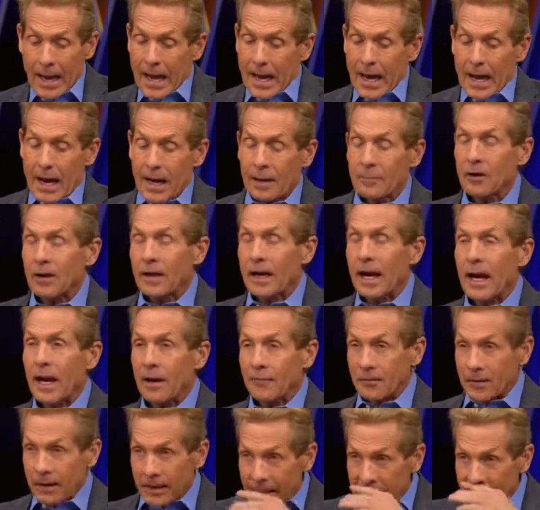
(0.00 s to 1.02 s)
I'm going to
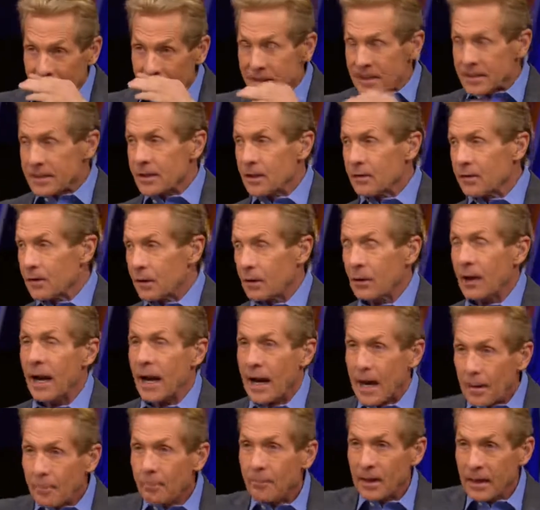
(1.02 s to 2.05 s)
have to guess that they're
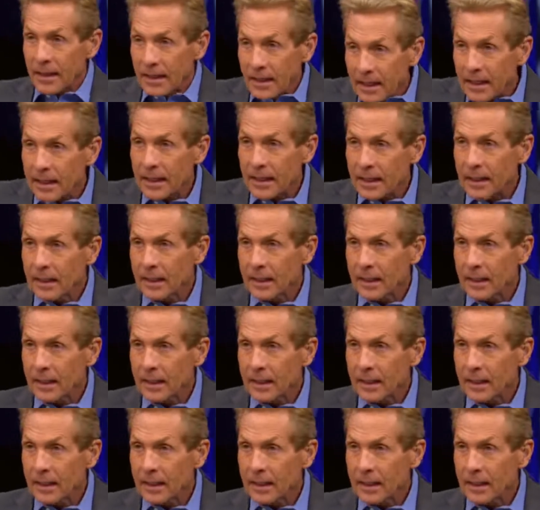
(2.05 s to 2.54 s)
happening.